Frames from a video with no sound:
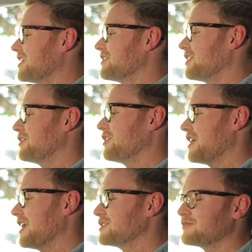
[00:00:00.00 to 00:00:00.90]
they'll know
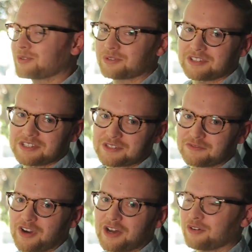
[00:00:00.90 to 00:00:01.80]
how difficult it is to
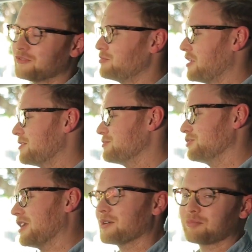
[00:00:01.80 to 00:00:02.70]
fight off a
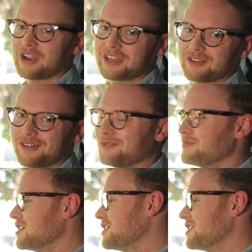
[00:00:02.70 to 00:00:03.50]
bamboo outbreak at home.